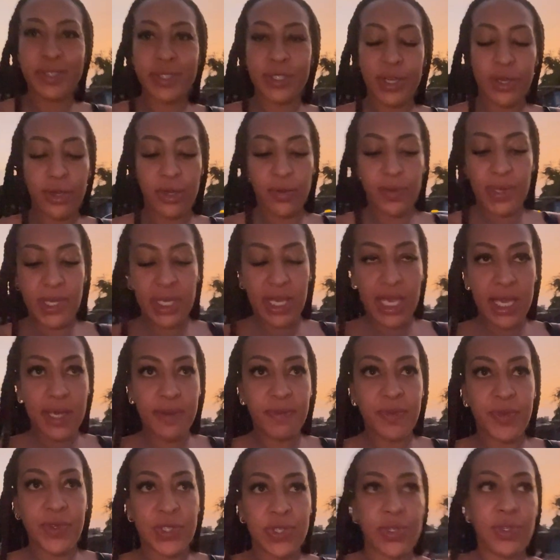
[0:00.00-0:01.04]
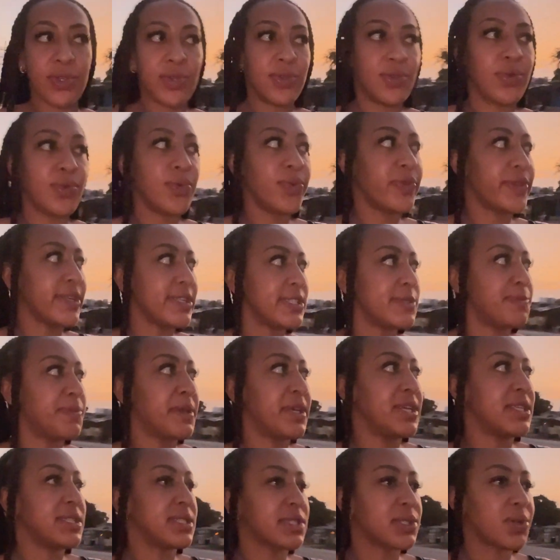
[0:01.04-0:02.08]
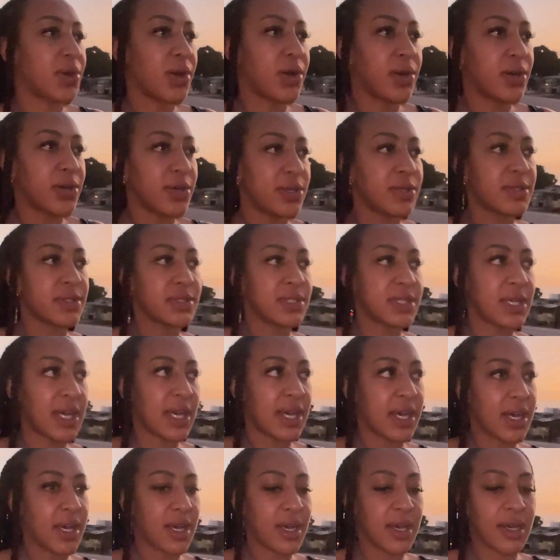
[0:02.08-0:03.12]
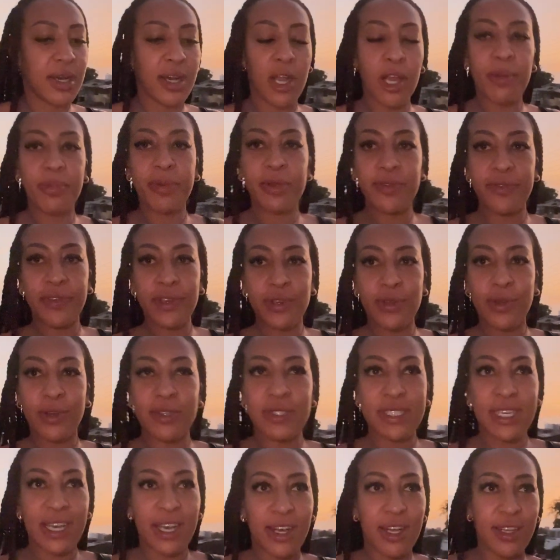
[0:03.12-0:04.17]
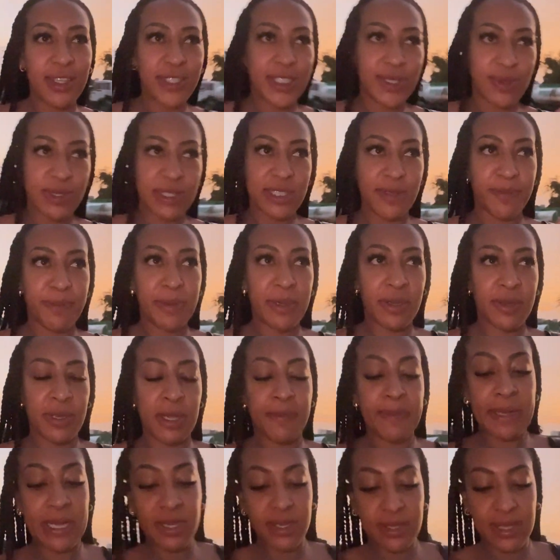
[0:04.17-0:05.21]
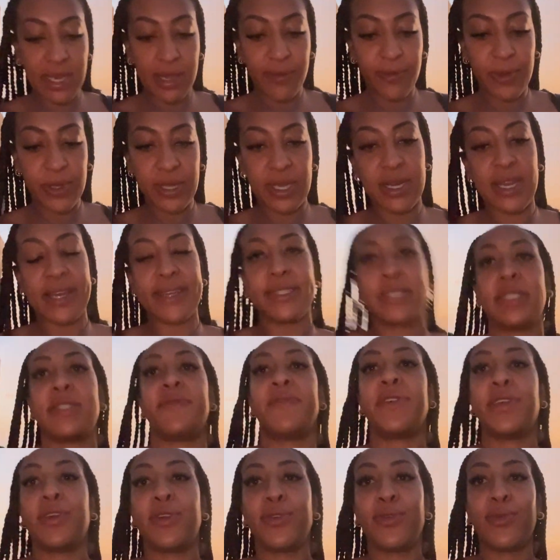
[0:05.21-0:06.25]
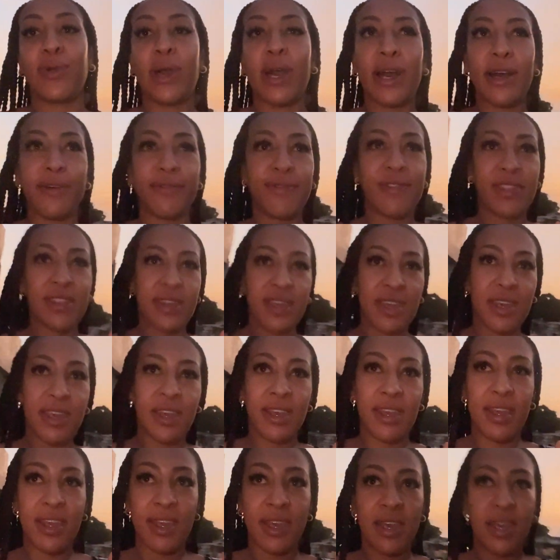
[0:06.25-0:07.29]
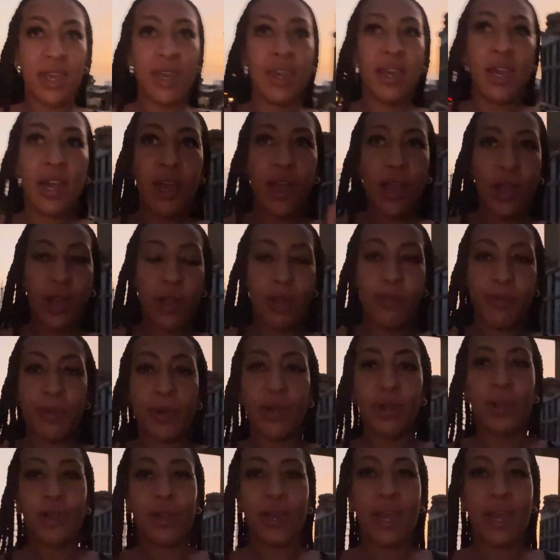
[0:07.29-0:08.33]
So we came to this place called uh, Harbor View Hotel. So it's apparently a really nice view of the harbor